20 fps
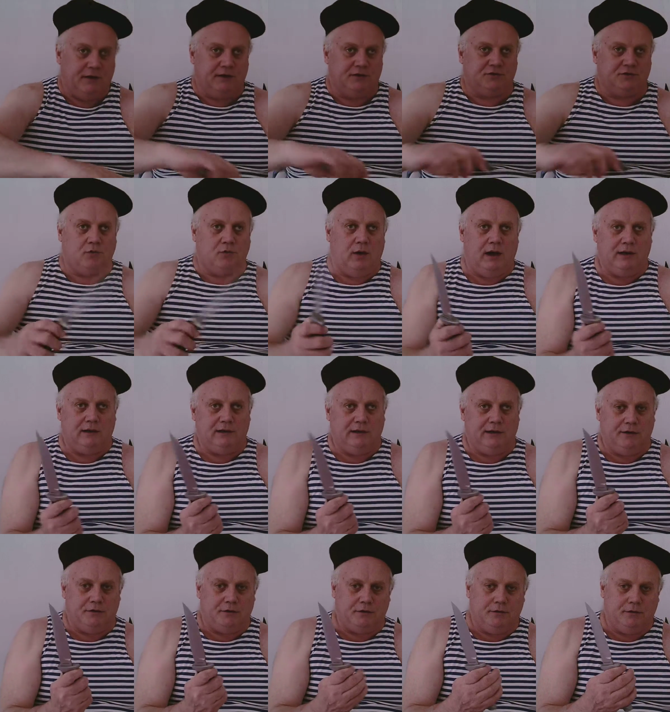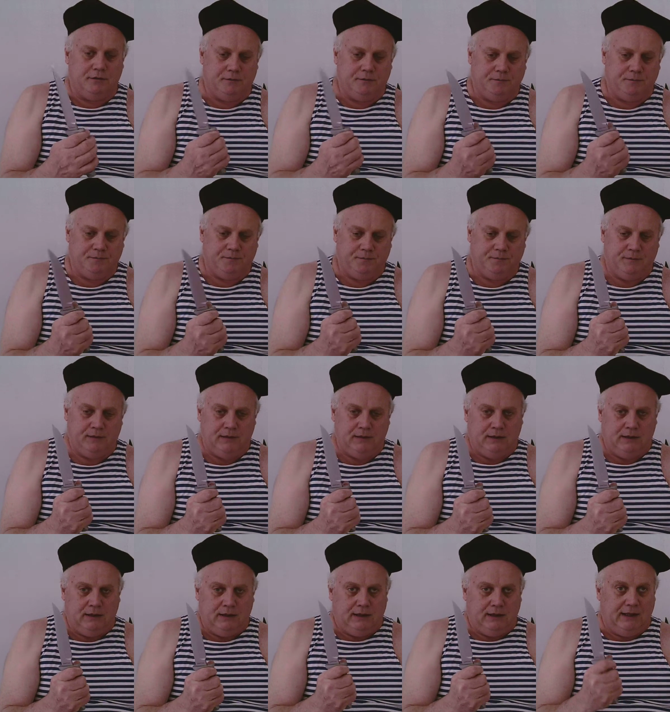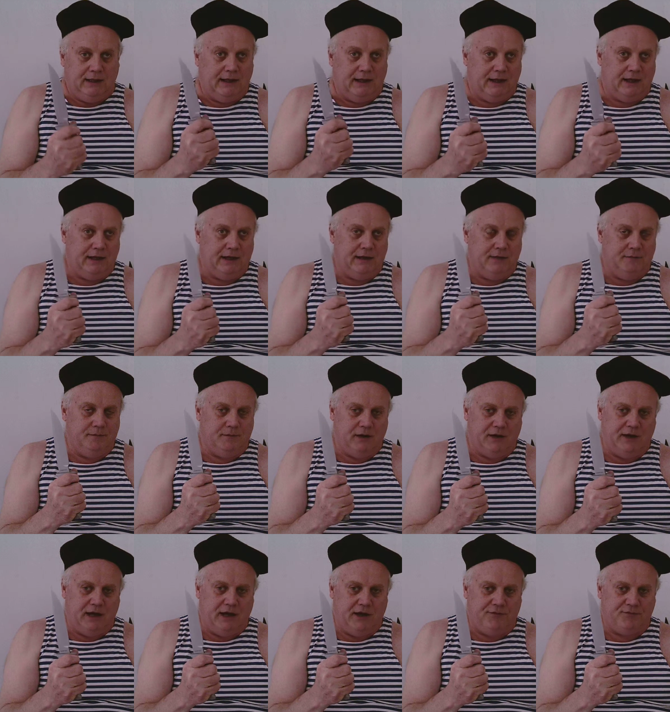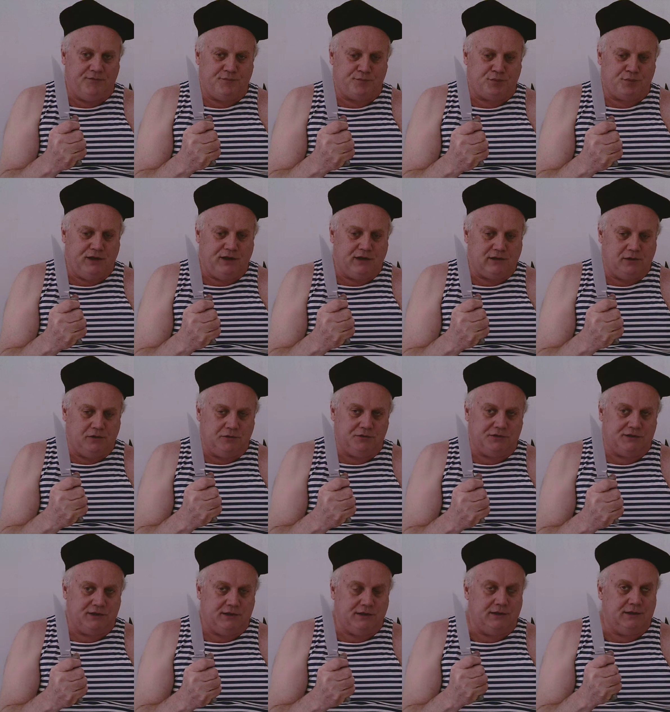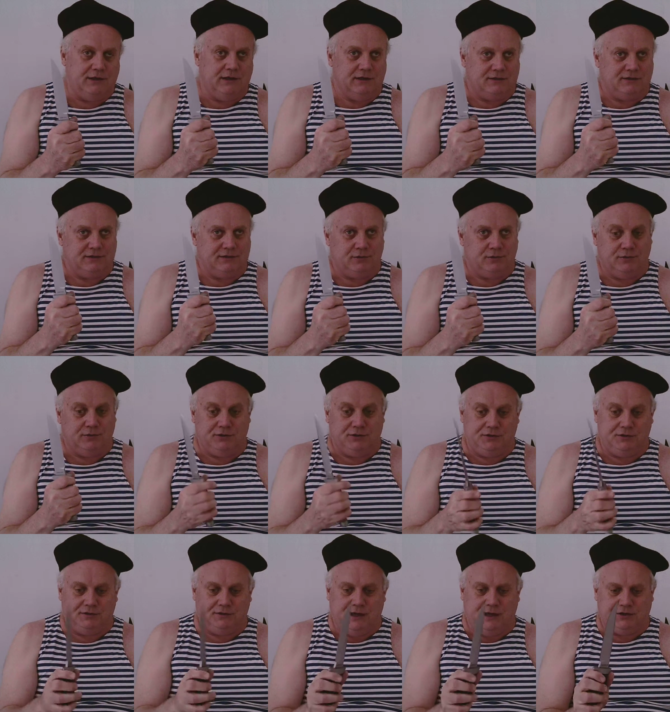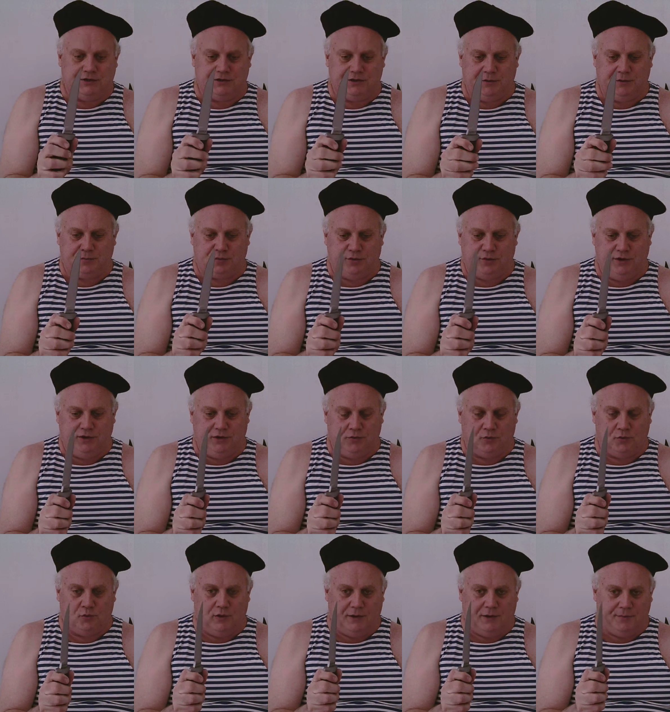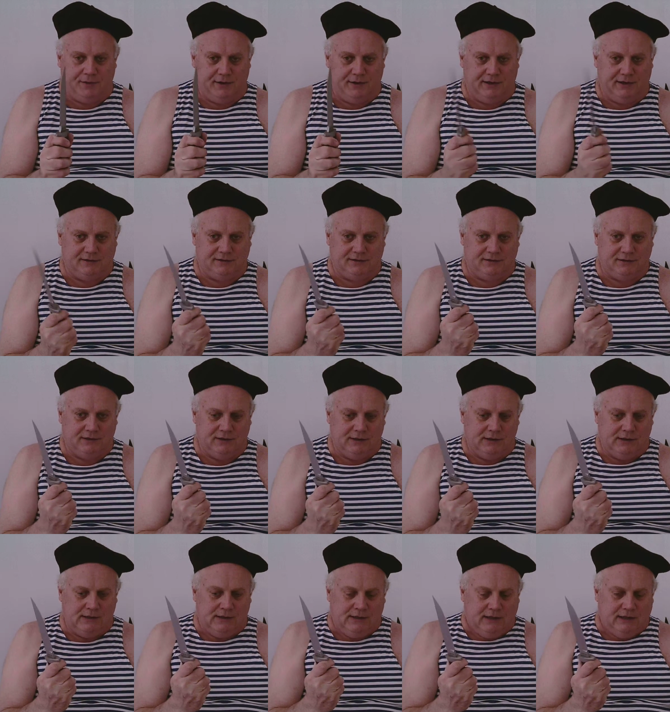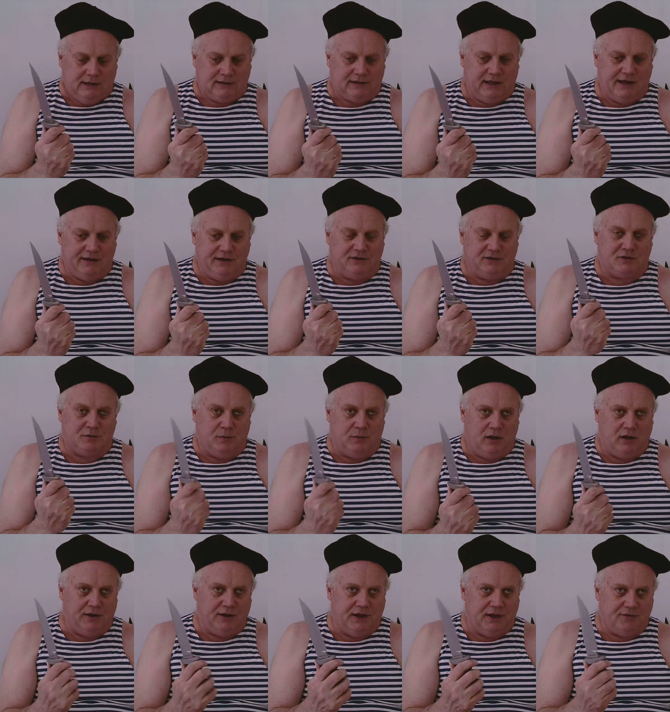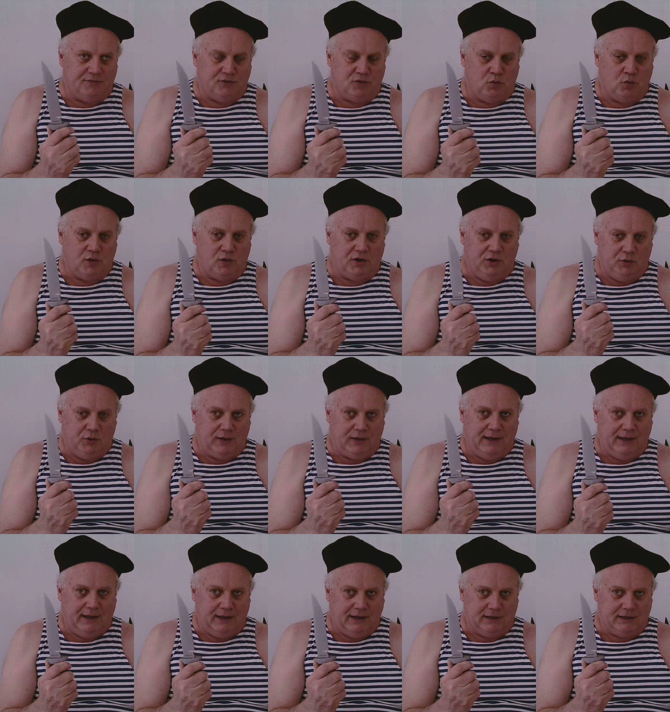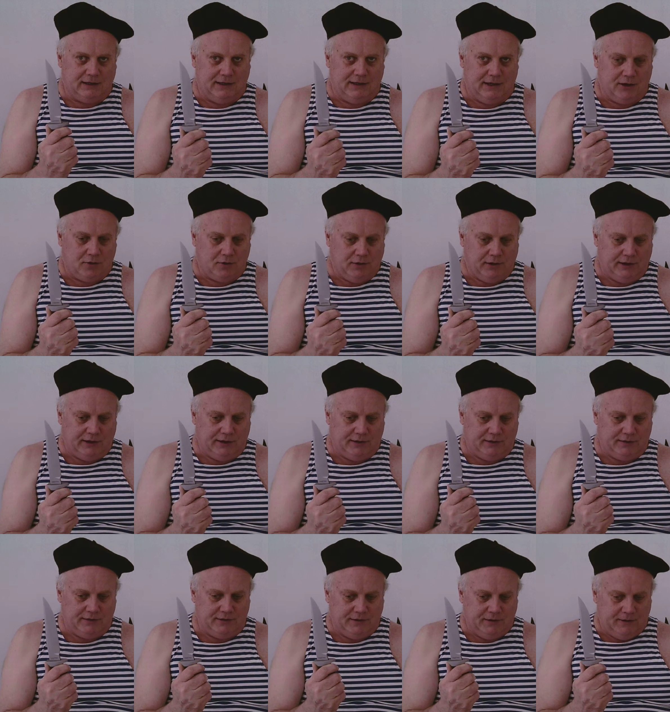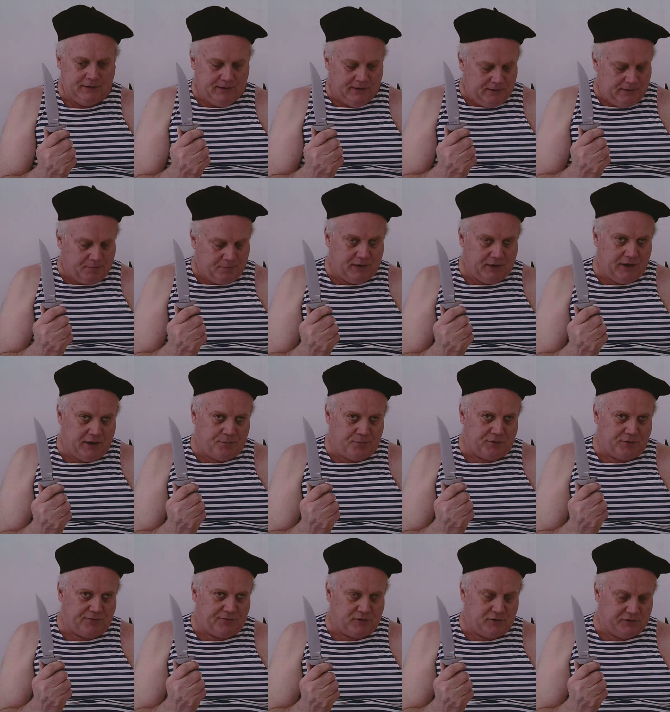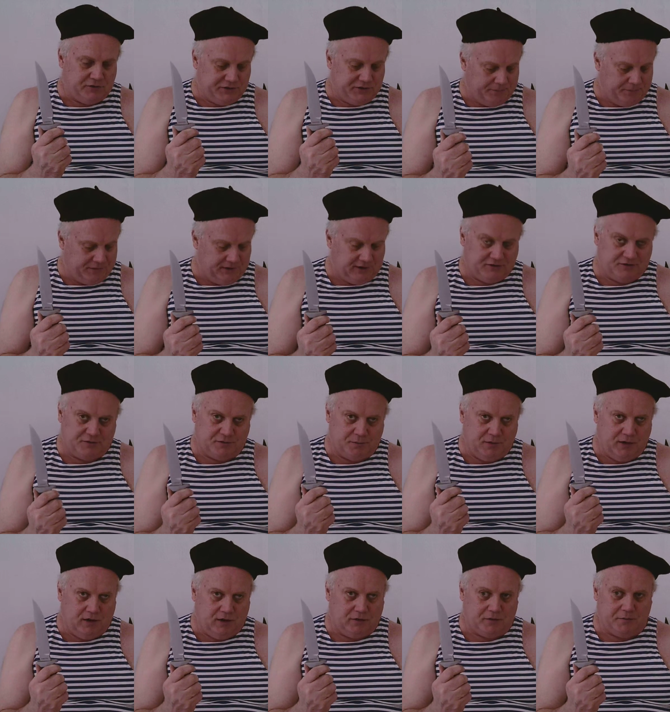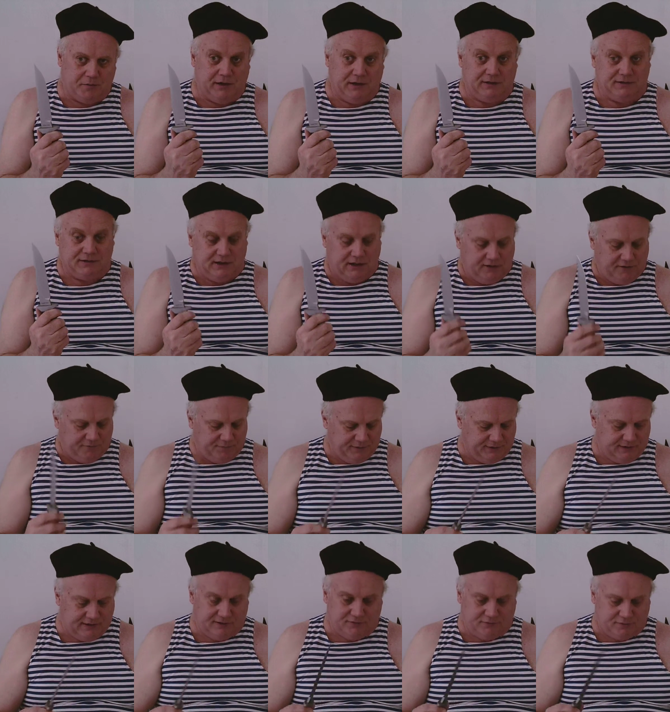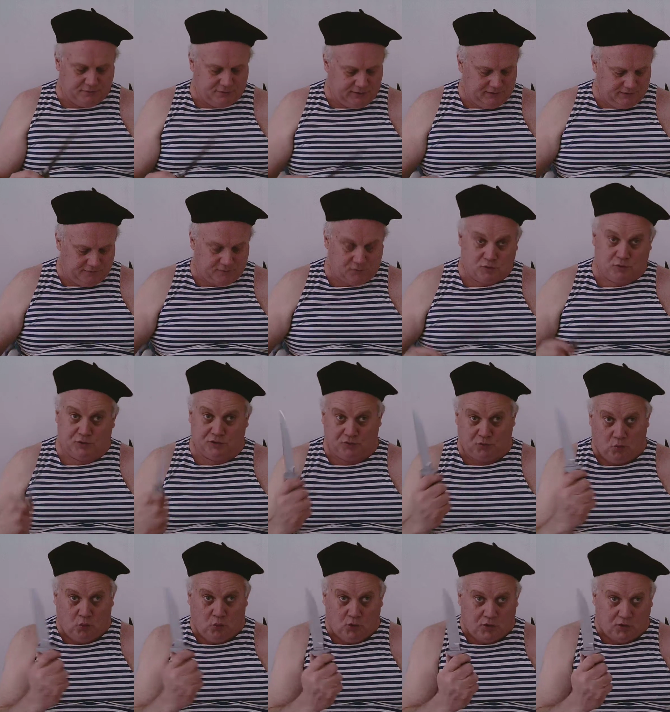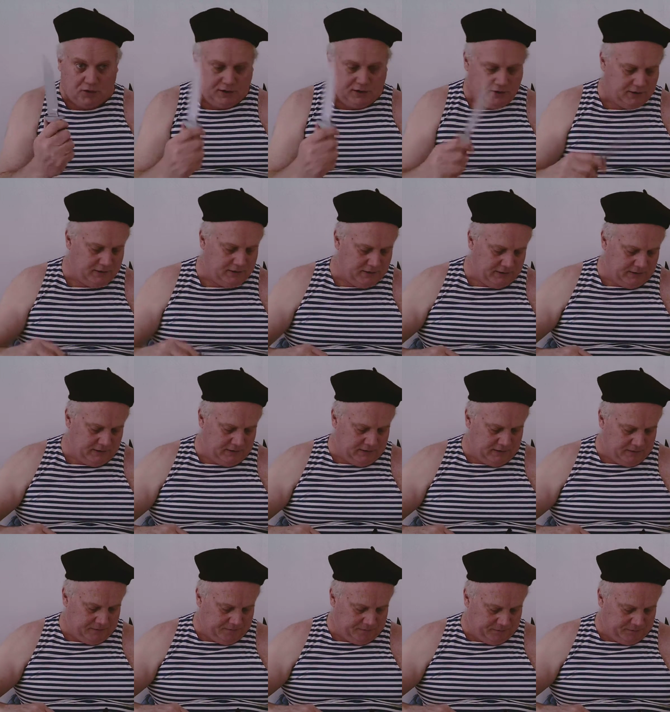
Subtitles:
My squad leader, he had a knife pretty close to this, which is actually a pretty good weapon. It's light and small enough to where you can carry it, but I'd prefer something smaller myself, but this would, of course, work.